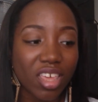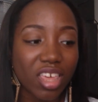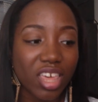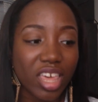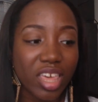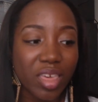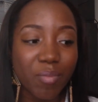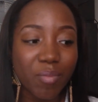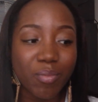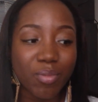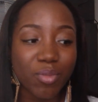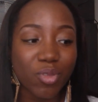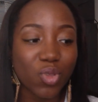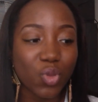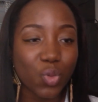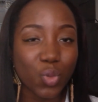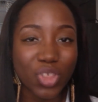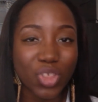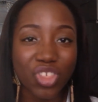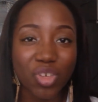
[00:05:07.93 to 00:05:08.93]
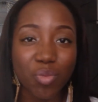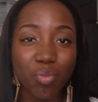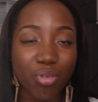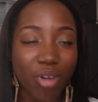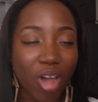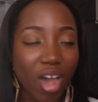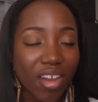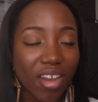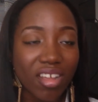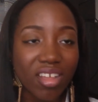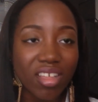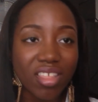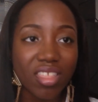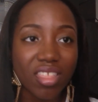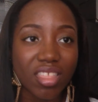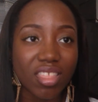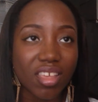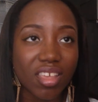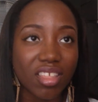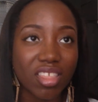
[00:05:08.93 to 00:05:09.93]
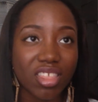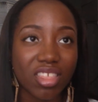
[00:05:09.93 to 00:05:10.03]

keep switching products